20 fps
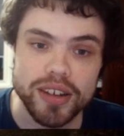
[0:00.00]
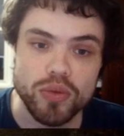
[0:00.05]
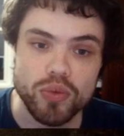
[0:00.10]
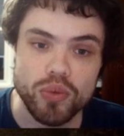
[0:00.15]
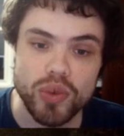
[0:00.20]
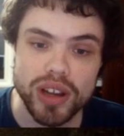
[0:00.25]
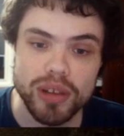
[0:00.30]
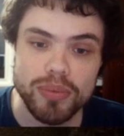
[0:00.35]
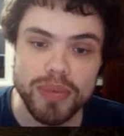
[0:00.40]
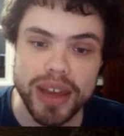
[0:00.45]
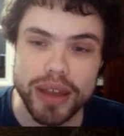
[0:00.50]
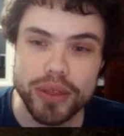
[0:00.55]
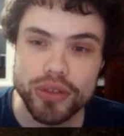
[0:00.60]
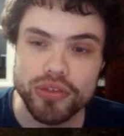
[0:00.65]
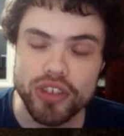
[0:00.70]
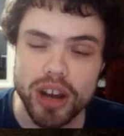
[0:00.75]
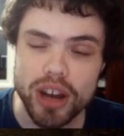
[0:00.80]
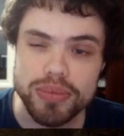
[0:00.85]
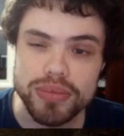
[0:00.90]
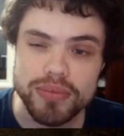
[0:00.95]
will make
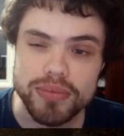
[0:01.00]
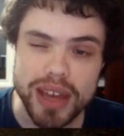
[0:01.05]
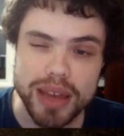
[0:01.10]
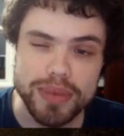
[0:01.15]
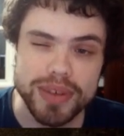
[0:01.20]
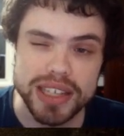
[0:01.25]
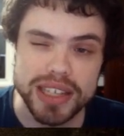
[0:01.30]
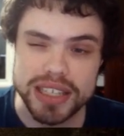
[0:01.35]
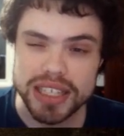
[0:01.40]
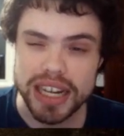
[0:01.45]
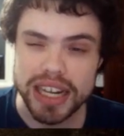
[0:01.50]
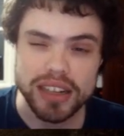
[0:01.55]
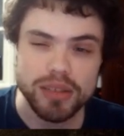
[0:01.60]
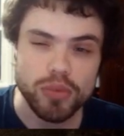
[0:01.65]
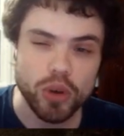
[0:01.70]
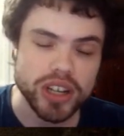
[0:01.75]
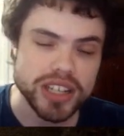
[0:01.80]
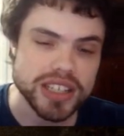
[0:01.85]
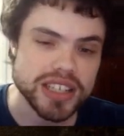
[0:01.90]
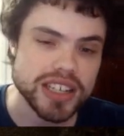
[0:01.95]
Throp maybe slightly
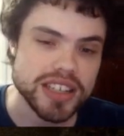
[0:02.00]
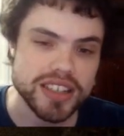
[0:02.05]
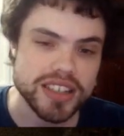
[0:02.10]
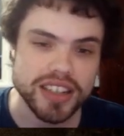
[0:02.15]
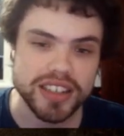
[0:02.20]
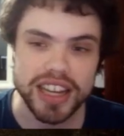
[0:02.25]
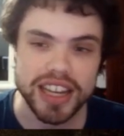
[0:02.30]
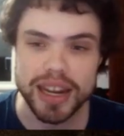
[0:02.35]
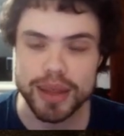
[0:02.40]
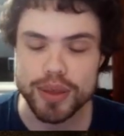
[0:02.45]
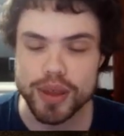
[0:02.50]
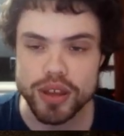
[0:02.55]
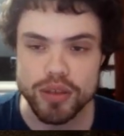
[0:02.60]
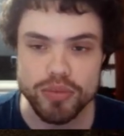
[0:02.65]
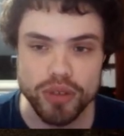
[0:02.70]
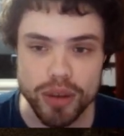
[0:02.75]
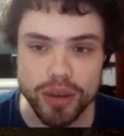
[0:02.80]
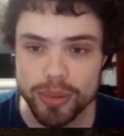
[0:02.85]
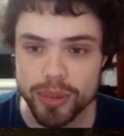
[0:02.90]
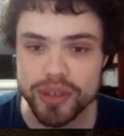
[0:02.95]
more consistent, and I think you
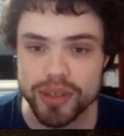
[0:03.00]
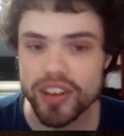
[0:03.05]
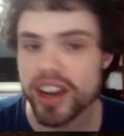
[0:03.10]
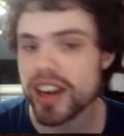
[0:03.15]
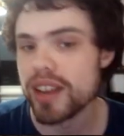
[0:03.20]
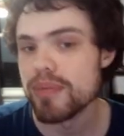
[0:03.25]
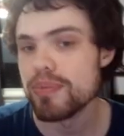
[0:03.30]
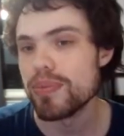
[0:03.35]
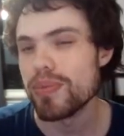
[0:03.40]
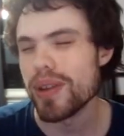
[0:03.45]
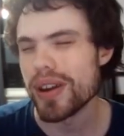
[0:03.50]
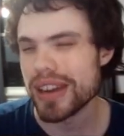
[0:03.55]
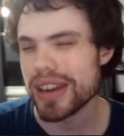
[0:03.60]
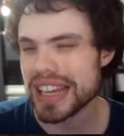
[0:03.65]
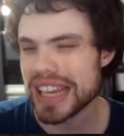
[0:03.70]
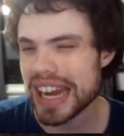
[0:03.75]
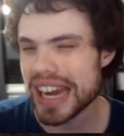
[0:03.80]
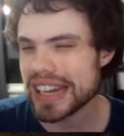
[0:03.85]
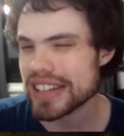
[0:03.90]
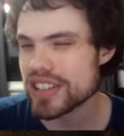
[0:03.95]
probably run it. But
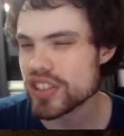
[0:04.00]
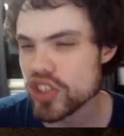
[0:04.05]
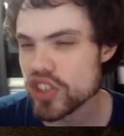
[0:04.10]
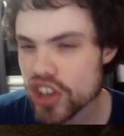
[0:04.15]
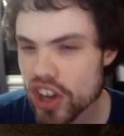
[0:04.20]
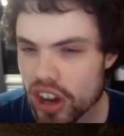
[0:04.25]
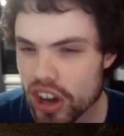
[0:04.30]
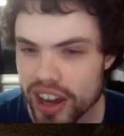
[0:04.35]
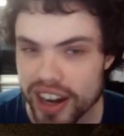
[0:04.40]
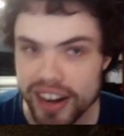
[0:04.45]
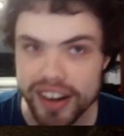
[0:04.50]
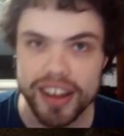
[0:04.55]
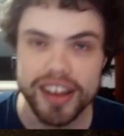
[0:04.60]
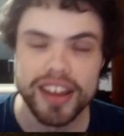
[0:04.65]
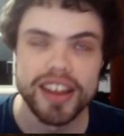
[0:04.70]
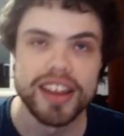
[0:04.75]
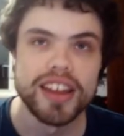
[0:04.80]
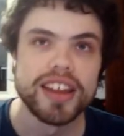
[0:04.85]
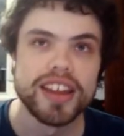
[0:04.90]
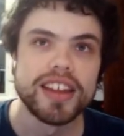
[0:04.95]
again, it's not
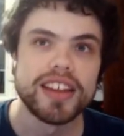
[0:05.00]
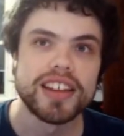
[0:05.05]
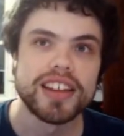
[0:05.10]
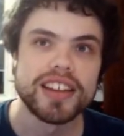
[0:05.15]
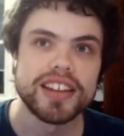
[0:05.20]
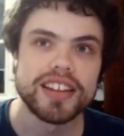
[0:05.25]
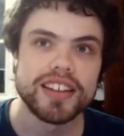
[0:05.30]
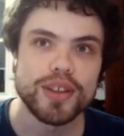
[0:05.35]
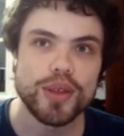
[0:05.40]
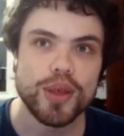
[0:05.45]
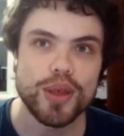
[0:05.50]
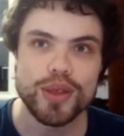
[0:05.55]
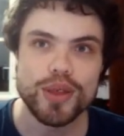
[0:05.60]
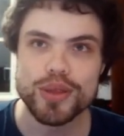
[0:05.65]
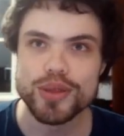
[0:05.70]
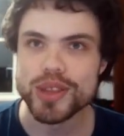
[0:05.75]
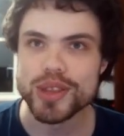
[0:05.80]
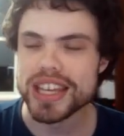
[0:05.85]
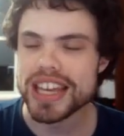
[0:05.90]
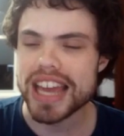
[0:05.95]

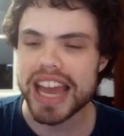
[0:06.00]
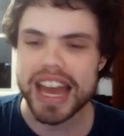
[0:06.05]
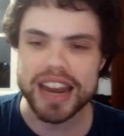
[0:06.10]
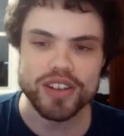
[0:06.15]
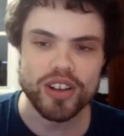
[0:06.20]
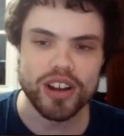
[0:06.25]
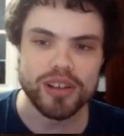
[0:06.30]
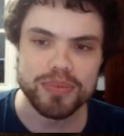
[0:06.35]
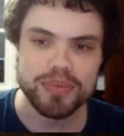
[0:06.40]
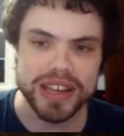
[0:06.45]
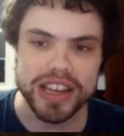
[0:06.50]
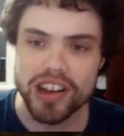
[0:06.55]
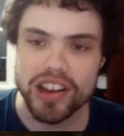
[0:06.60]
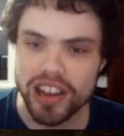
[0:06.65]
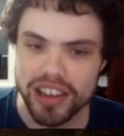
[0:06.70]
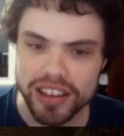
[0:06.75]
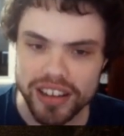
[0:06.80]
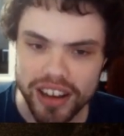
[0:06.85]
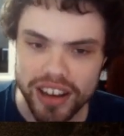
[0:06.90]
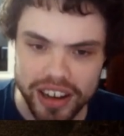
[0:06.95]
the end-all
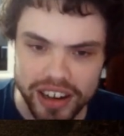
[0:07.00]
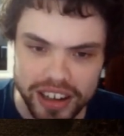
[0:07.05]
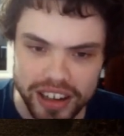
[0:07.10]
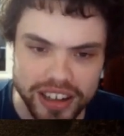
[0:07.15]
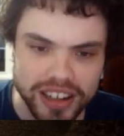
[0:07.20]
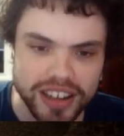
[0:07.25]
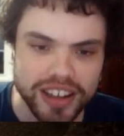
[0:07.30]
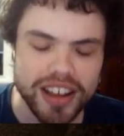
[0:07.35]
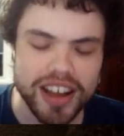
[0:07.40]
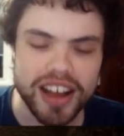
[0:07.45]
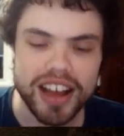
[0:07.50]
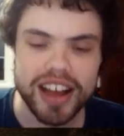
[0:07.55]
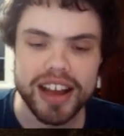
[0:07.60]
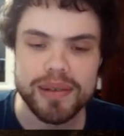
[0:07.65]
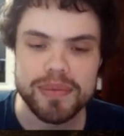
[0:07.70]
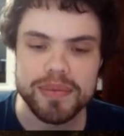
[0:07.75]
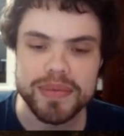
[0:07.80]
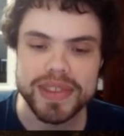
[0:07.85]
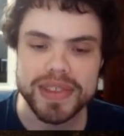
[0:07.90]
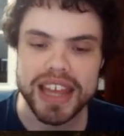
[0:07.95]
be-all card
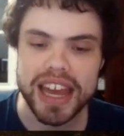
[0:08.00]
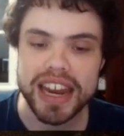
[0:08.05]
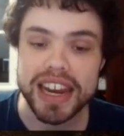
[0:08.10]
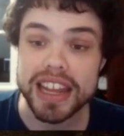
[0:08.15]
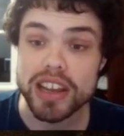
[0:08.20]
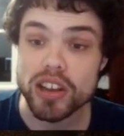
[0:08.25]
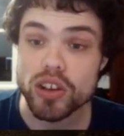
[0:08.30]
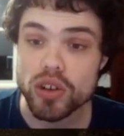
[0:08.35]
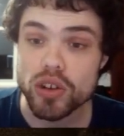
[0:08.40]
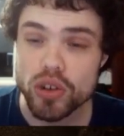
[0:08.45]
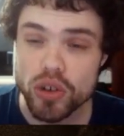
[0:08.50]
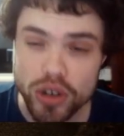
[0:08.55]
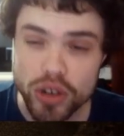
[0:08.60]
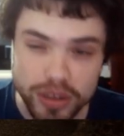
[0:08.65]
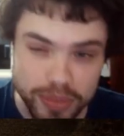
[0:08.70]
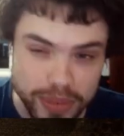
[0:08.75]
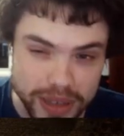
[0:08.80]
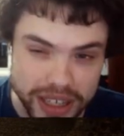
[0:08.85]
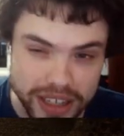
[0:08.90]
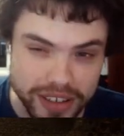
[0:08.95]
that it
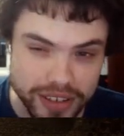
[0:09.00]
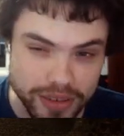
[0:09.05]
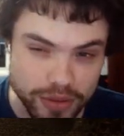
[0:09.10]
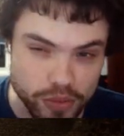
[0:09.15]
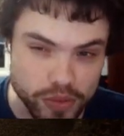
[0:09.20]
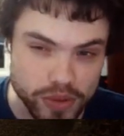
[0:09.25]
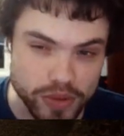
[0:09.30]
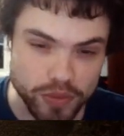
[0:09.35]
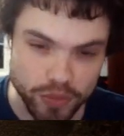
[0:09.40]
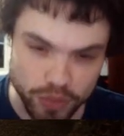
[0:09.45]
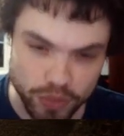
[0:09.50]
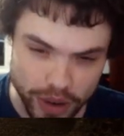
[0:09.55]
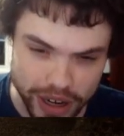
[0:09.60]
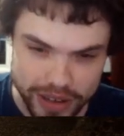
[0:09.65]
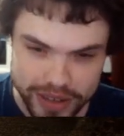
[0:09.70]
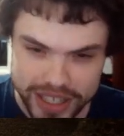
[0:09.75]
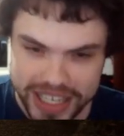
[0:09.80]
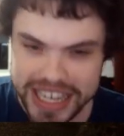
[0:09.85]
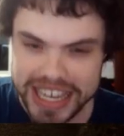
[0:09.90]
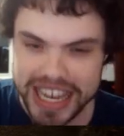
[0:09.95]
could be. When
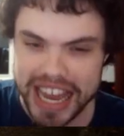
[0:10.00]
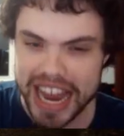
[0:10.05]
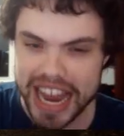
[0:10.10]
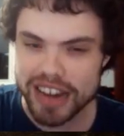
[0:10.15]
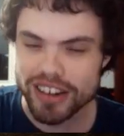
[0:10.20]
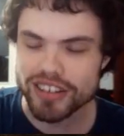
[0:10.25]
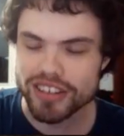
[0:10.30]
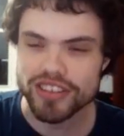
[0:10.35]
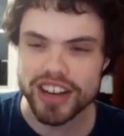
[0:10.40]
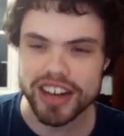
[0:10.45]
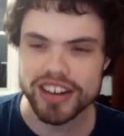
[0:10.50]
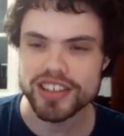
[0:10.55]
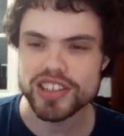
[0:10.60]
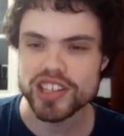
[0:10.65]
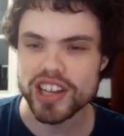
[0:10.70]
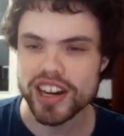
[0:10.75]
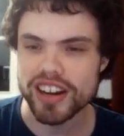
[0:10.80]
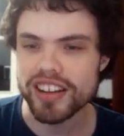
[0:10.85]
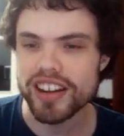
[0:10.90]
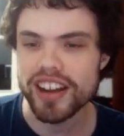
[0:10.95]
you see gain
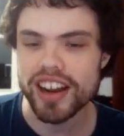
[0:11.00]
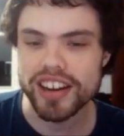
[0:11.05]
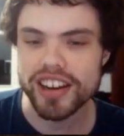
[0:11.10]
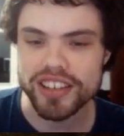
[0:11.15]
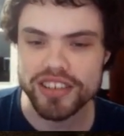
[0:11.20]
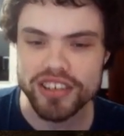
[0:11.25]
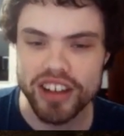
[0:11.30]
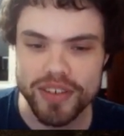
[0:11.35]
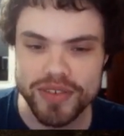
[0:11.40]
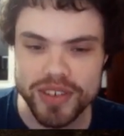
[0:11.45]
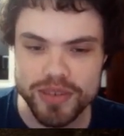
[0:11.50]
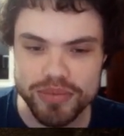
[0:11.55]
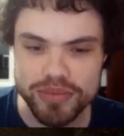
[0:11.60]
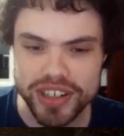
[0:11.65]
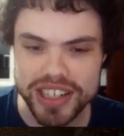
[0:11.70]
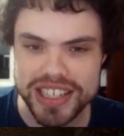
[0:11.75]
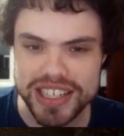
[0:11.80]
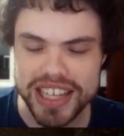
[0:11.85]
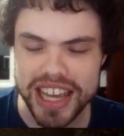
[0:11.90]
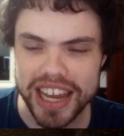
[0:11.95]
credits on a card, you're often
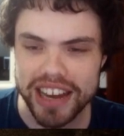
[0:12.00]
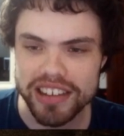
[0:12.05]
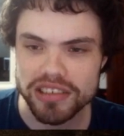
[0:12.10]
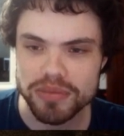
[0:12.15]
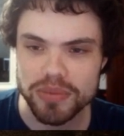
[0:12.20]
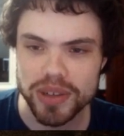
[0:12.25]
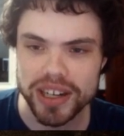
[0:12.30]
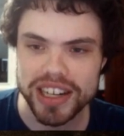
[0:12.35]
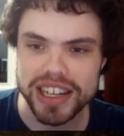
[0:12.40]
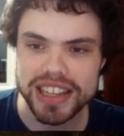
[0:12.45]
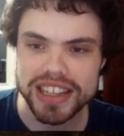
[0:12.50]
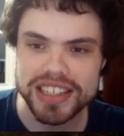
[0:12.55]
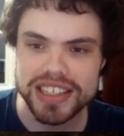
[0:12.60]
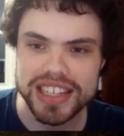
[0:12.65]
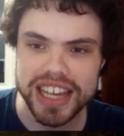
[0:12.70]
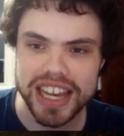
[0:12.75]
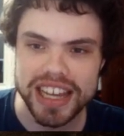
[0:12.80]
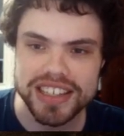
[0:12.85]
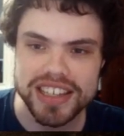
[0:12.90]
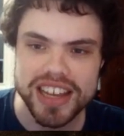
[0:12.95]
pretty scared, but in this
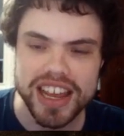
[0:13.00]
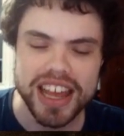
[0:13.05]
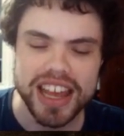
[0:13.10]
case,